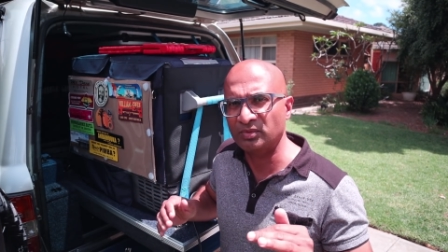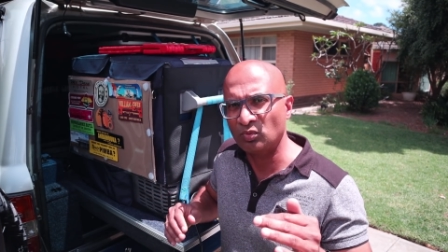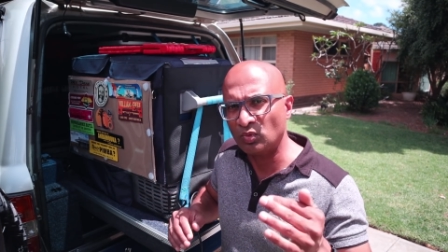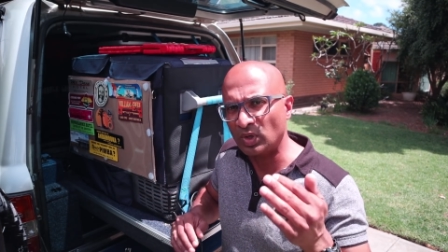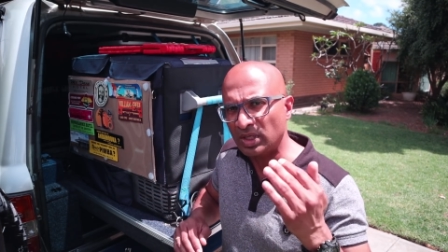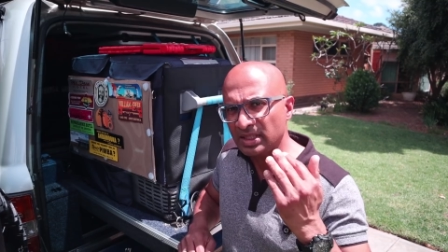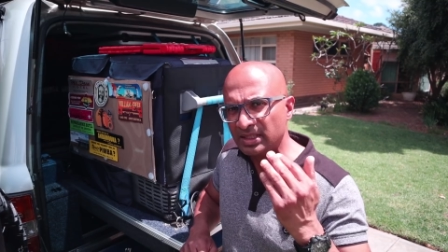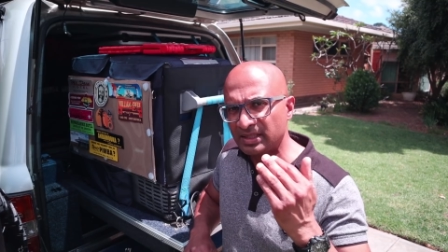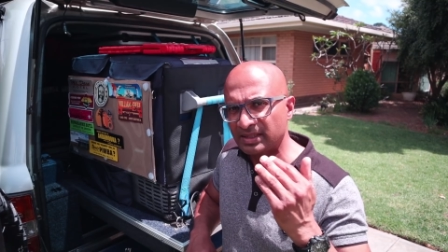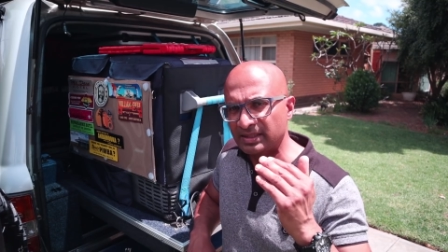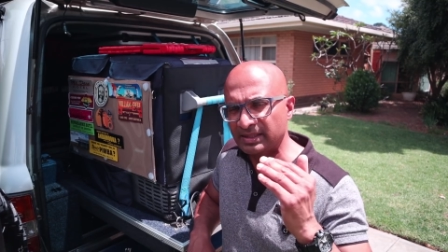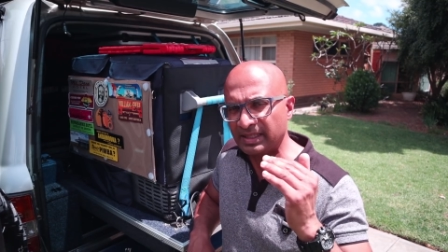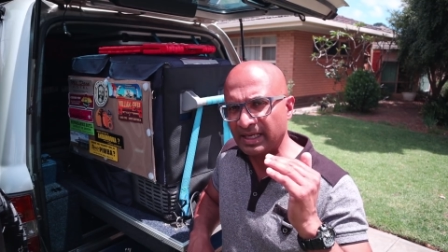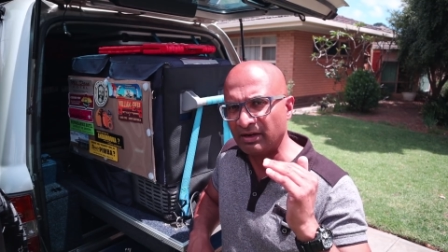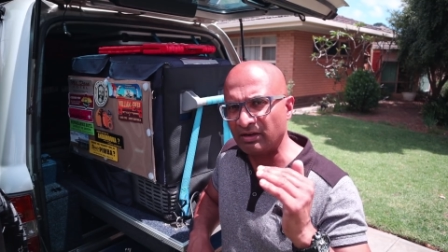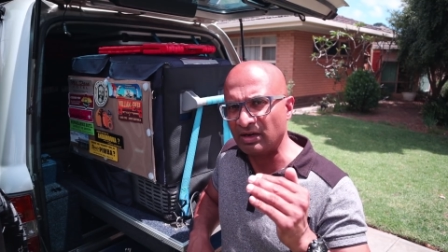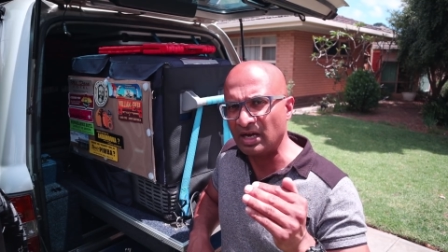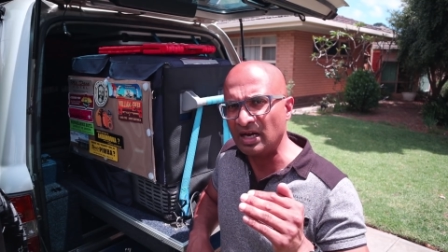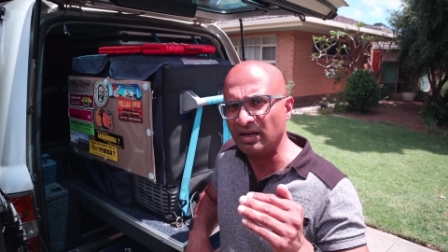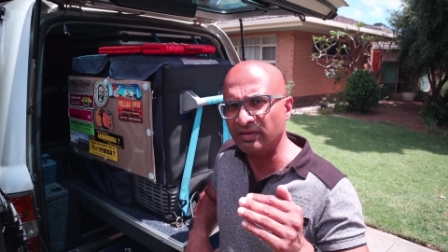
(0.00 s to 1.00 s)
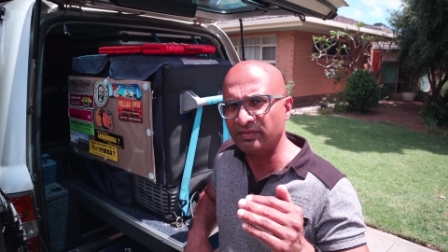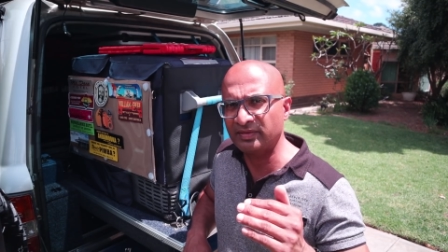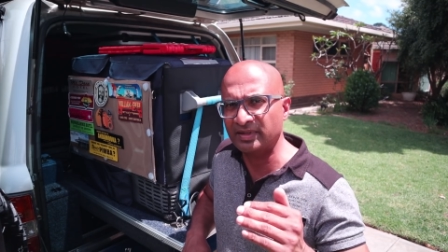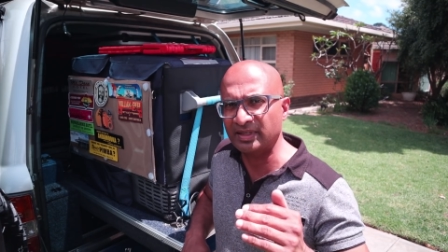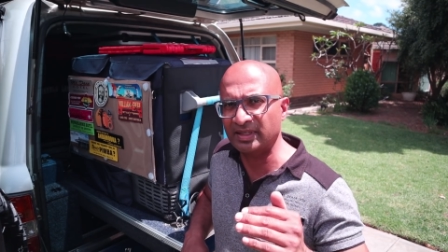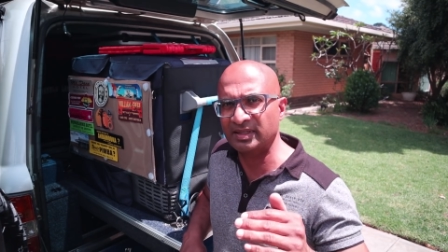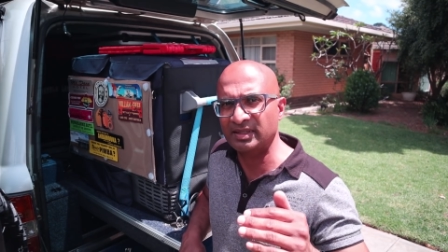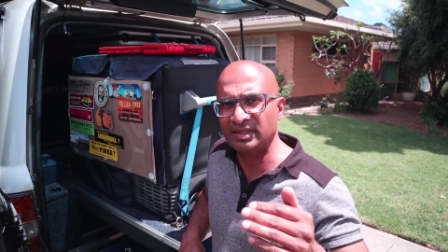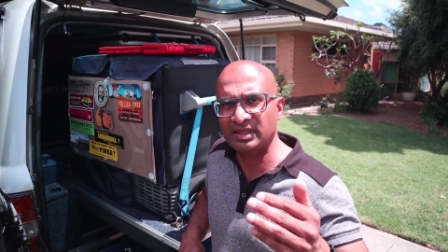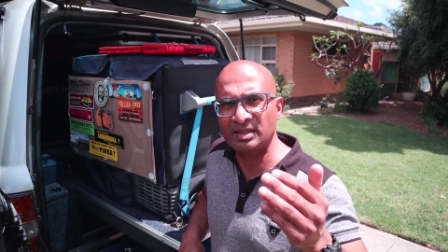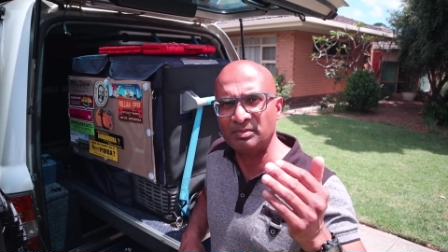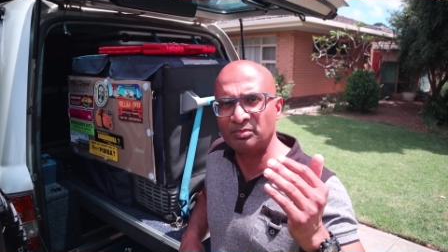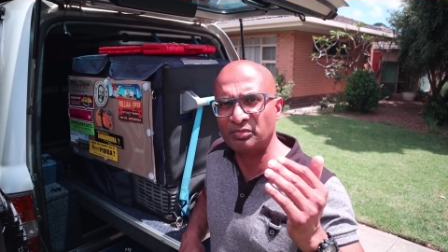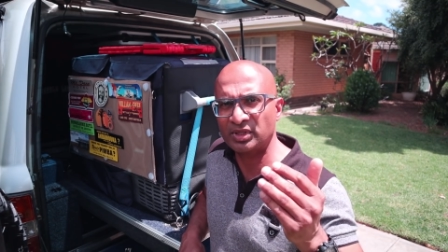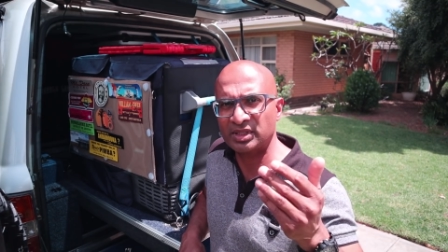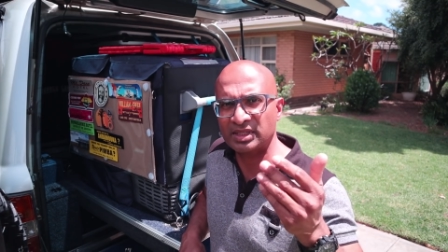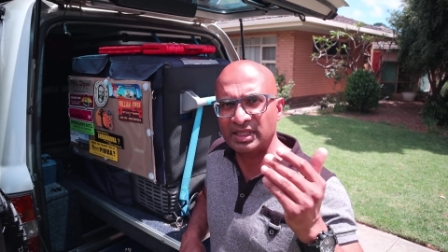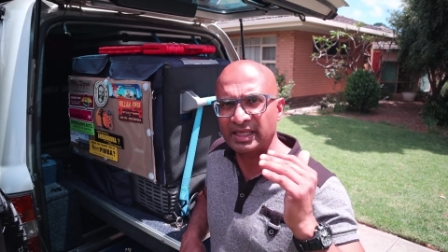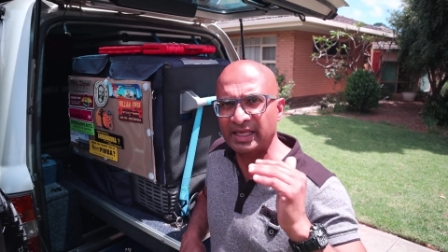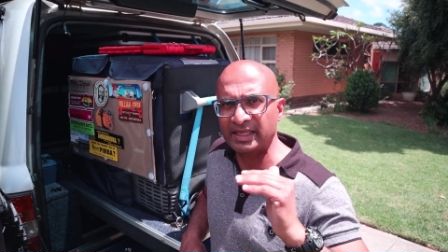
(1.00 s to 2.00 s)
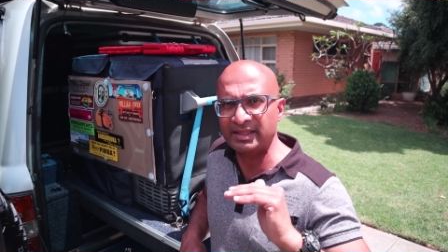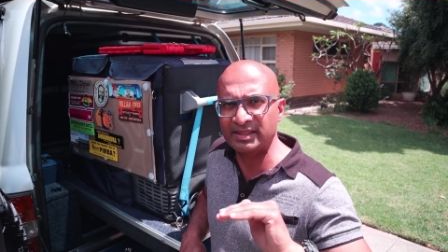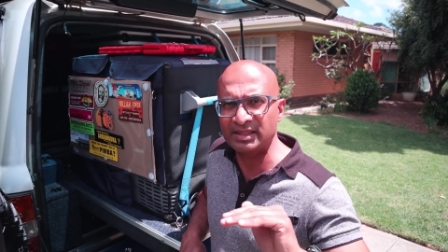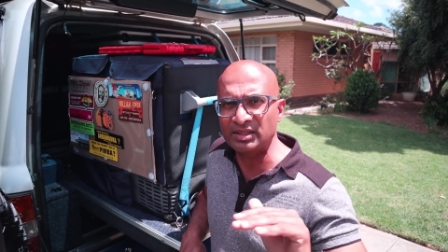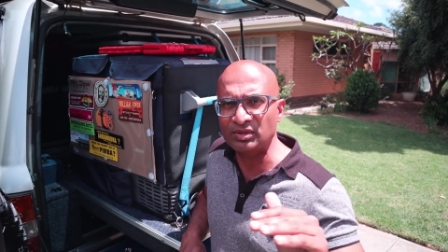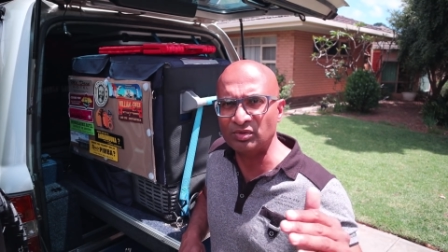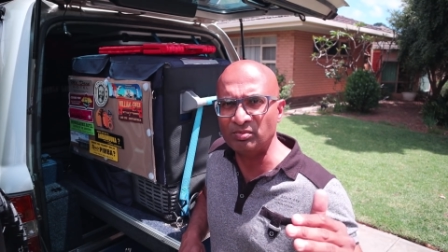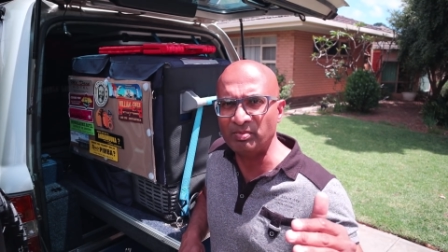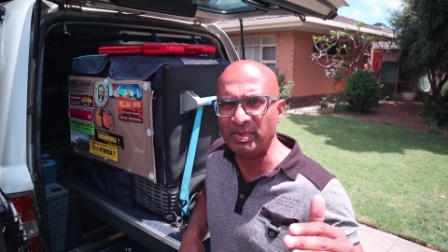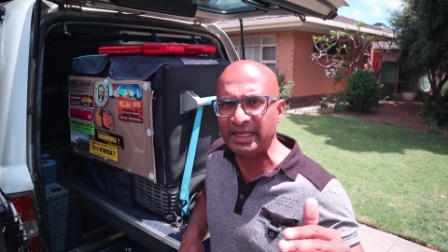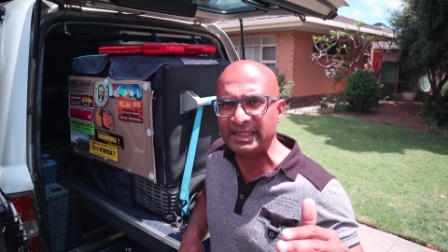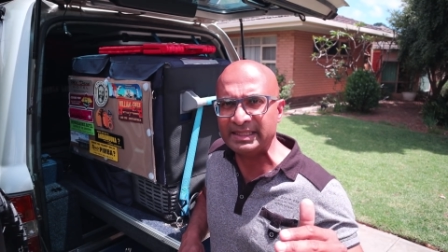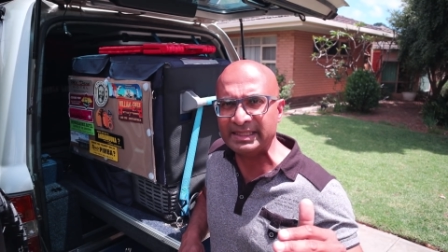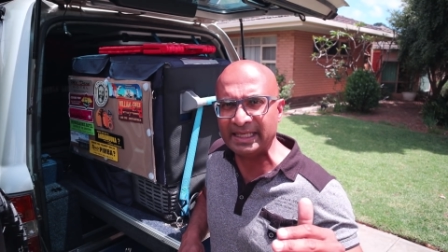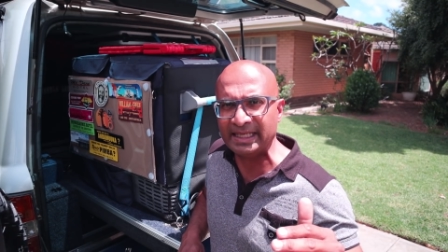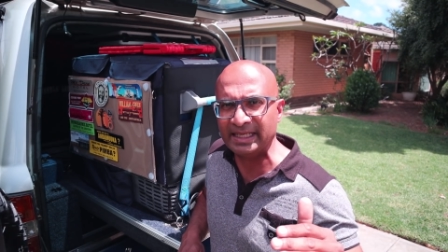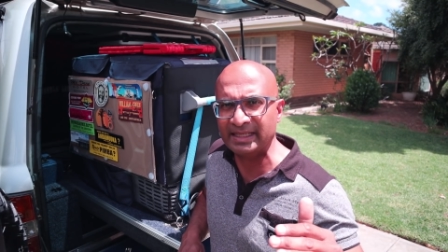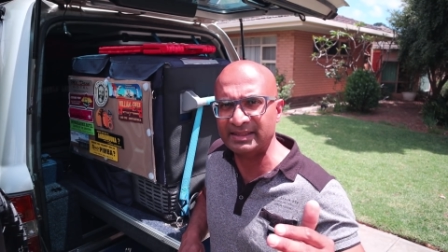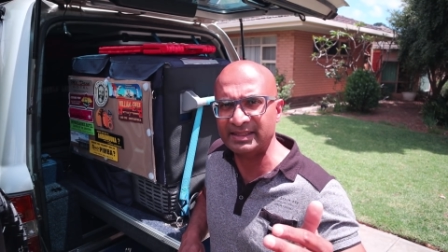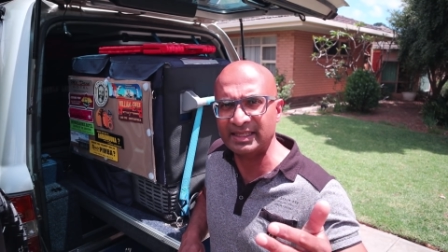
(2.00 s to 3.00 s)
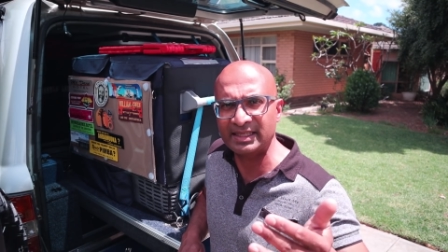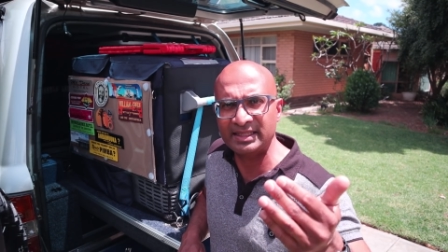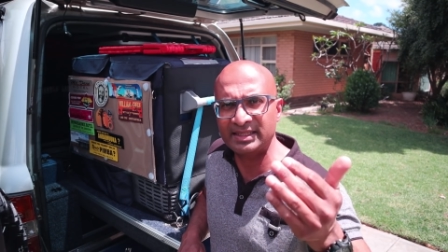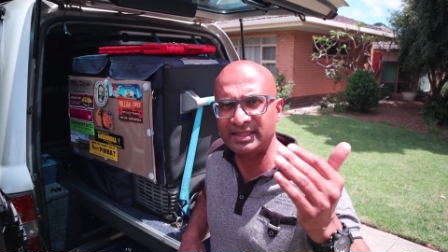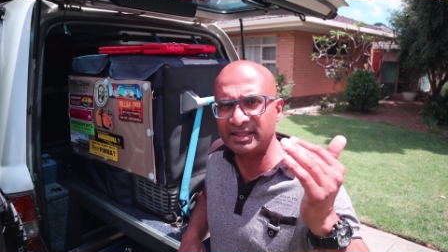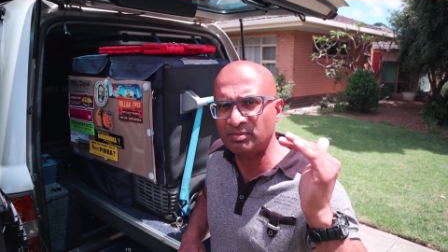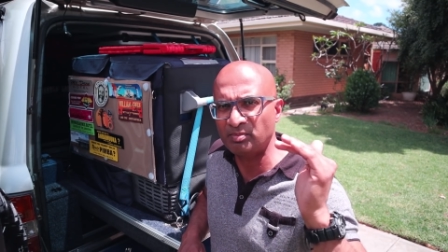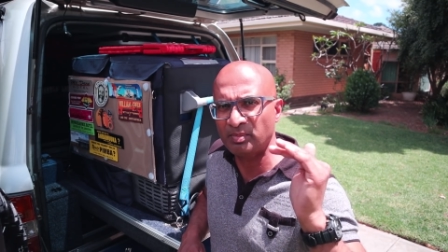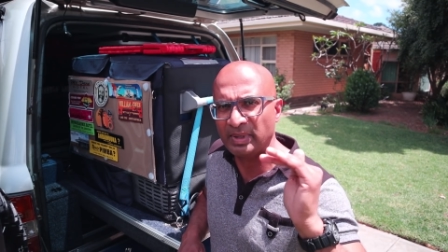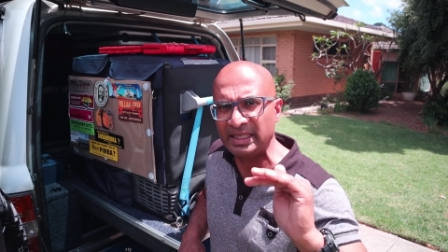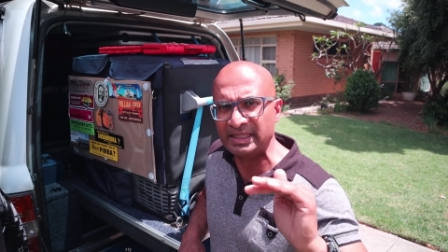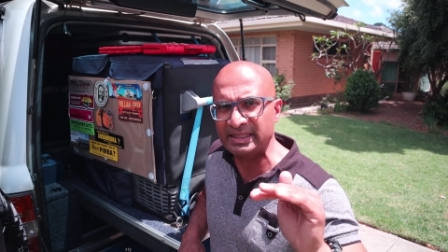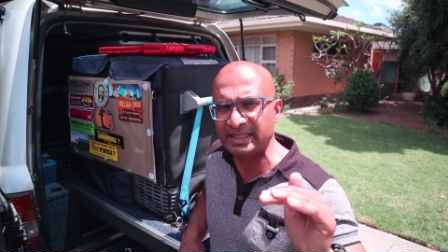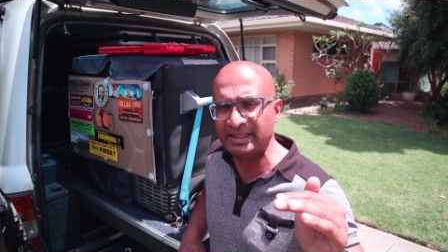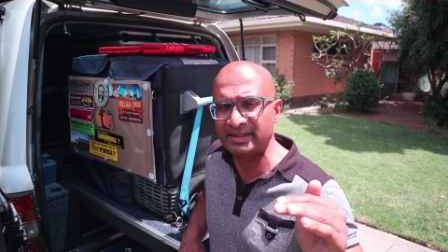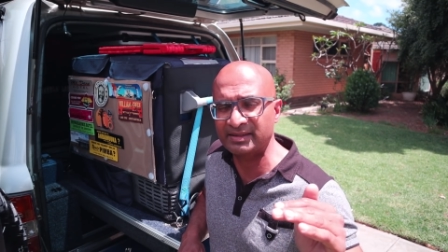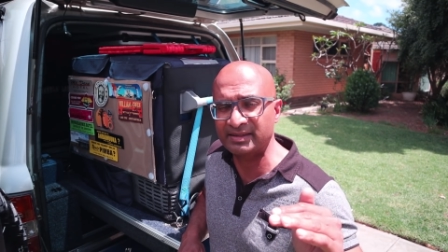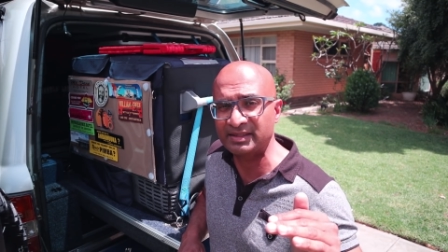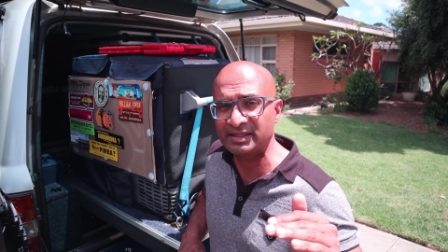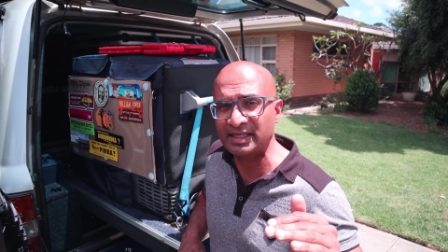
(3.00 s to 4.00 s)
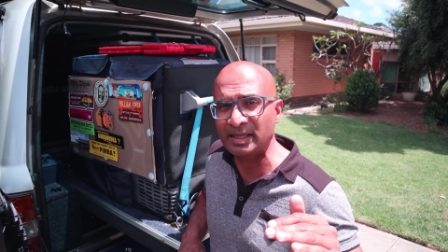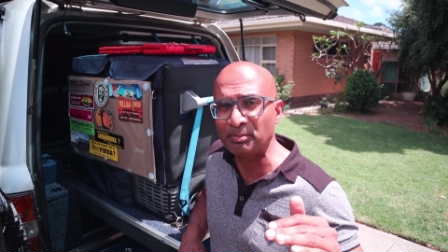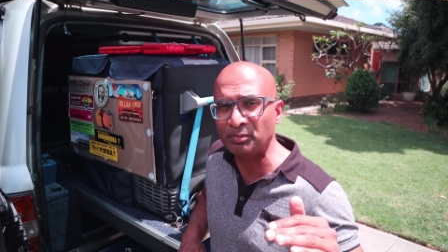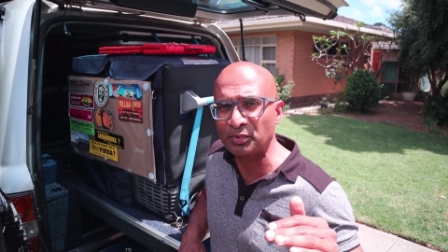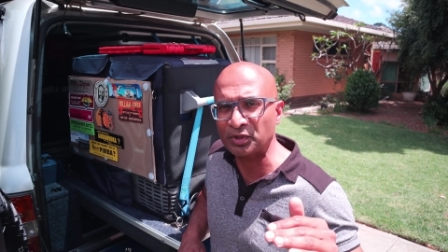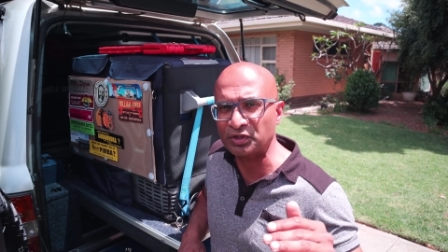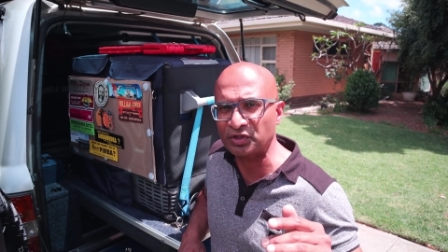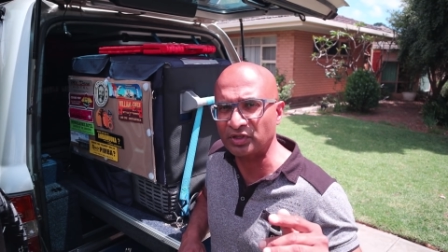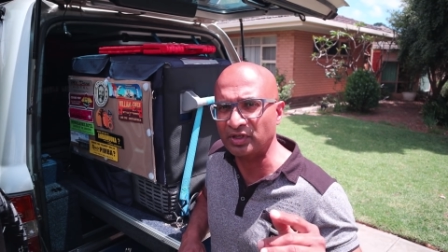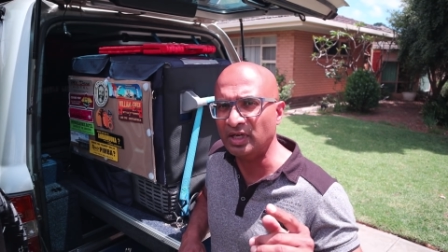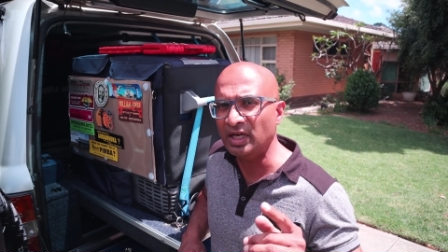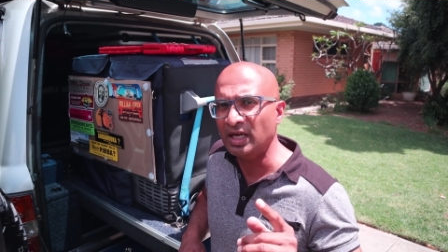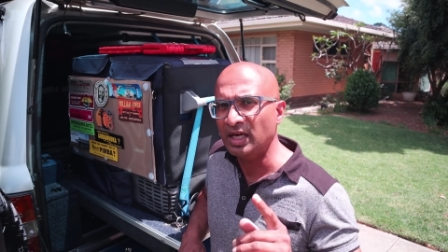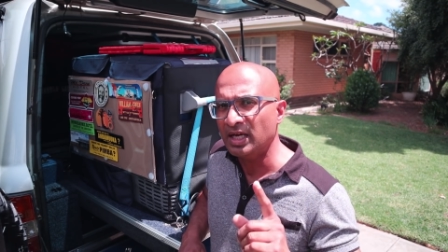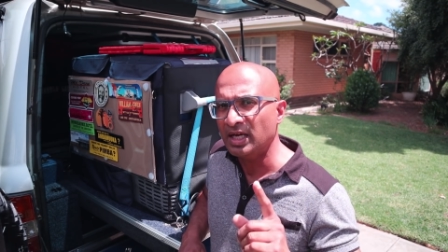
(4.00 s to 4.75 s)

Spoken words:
Once thereafter, the compressor gets into maintenance and it just maintains the temperature.